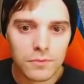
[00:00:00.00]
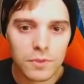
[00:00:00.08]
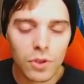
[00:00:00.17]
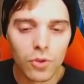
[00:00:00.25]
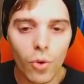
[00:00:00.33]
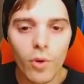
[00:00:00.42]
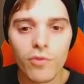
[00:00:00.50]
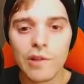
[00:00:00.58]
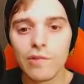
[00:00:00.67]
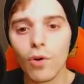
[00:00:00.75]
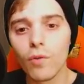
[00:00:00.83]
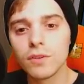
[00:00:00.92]
Although if
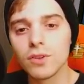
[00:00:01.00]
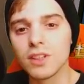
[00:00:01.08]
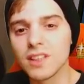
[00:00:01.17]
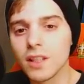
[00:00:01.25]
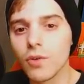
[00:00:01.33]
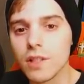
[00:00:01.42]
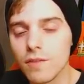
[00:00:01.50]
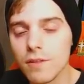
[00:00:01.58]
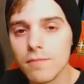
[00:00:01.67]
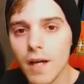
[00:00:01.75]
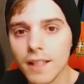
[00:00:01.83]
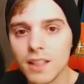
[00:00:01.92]
we evolve into the Cinderace
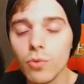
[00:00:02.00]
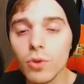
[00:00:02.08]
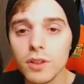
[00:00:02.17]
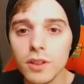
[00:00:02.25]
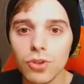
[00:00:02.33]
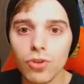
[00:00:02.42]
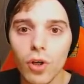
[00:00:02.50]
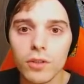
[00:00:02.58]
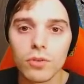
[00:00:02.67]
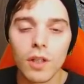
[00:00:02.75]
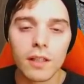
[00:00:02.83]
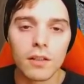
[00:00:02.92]
VMAX, he will need to draw
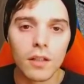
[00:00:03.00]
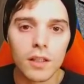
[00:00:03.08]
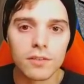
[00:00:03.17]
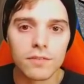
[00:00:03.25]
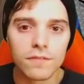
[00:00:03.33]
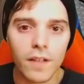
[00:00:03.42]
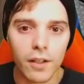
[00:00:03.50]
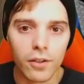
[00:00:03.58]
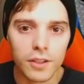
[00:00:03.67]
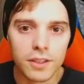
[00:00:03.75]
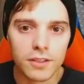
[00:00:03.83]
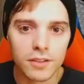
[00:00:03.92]
into like lots of Fire
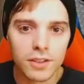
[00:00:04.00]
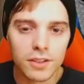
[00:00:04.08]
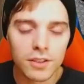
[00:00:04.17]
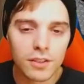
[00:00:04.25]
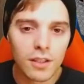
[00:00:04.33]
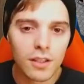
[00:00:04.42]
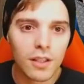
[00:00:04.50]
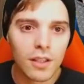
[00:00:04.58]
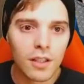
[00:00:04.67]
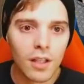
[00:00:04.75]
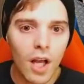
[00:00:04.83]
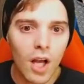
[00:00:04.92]
Crystals
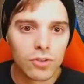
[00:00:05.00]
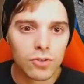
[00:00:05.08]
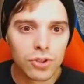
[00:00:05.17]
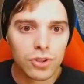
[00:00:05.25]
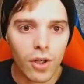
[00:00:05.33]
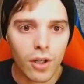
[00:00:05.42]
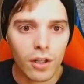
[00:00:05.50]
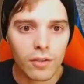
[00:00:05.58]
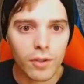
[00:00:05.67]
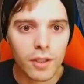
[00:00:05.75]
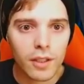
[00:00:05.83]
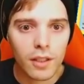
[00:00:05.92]
to start
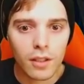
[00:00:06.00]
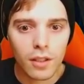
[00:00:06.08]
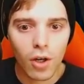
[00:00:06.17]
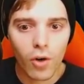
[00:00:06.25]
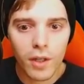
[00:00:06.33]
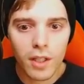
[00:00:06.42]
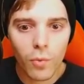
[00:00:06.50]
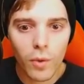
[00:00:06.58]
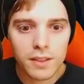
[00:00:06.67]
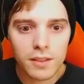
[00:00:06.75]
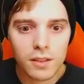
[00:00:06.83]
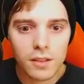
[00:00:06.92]
off with. Already
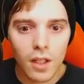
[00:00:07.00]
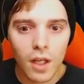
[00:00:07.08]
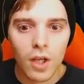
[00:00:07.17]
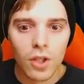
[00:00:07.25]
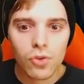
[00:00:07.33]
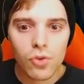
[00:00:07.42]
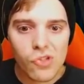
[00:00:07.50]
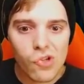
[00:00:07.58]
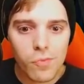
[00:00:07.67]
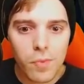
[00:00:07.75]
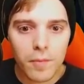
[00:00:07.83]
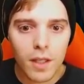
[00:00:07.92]
wasted two
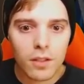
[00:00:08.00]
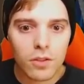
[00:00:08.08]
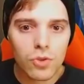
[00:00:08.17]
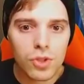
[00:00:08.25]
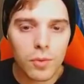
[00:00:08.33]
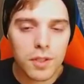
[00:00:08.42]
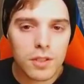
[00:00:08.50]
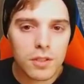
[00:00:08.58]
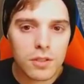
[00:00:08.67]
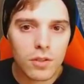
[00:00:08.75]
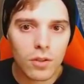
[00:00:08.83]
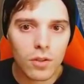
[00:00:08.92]
scoop up nets, two
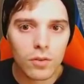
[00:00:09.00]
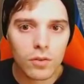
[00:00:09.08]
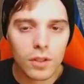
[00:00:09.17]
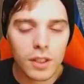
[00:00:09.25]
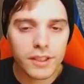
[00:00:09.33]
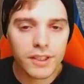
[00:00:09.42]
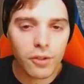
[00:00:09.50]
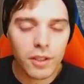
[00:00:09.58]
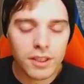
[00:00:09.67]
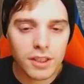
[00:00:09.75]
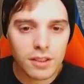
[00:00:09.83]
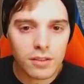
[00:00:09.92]
switches, so his
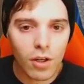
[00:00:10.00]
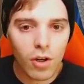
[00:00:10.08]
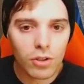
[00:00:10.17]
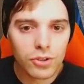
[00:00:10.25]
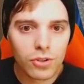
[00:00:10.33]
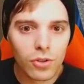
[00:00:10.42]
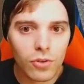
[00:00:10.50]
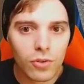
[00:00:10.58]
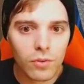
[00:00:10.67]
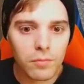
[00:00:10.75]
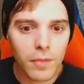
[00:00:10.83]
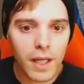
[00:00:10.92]
Jirachis
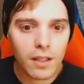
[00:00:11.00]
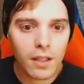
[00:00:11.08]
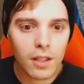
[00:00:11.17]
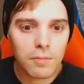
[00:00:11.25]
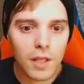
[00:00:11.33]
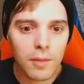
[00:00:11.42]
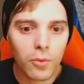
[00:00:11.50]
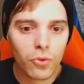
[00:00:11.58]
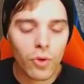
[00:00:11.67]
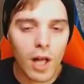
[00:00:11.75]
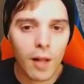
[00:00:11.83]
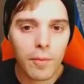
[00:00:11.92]
also might not be able
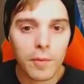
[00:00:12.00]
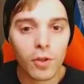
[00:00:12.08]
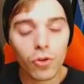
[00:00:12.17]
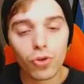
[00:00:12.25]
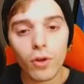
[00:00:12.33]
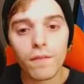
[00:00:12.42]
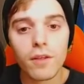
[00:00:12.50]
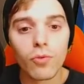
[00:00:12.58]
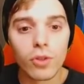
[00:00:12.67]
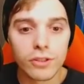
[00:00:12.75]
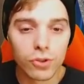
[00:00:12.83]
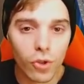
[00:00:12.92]
to help him. And also if he
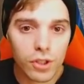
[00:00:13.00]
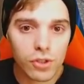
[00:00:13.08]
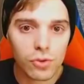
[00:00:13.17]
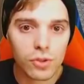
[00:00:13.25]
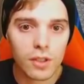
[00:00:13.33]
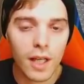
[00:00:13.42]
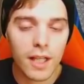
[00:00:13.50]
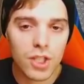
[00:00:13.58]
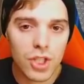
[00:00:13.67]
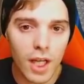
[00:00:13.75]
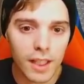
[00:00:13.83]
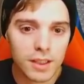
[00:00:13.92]
resorts to the
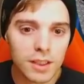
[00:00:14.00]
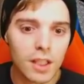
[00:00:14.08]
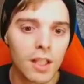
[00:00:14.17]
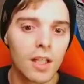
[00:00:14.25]
Dedenne-GX,